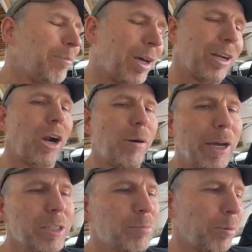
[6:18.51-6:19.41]
I'm not a carb
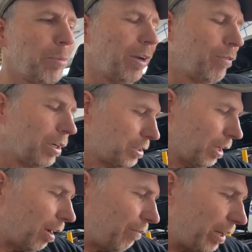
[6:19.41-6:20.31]
expert, but I've watched a
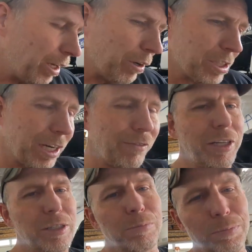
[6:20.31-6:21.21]
lot of videos and I've
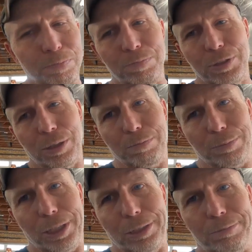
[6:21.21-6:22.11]
read some I
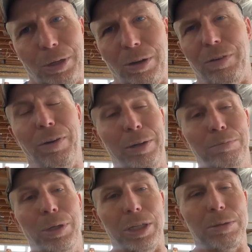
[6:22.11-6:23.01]
don't know if I read any
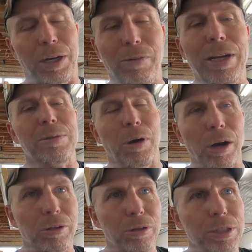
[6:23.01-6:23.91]
books, but I read some
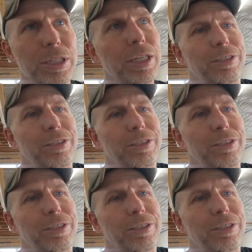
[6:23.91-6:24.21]
articles.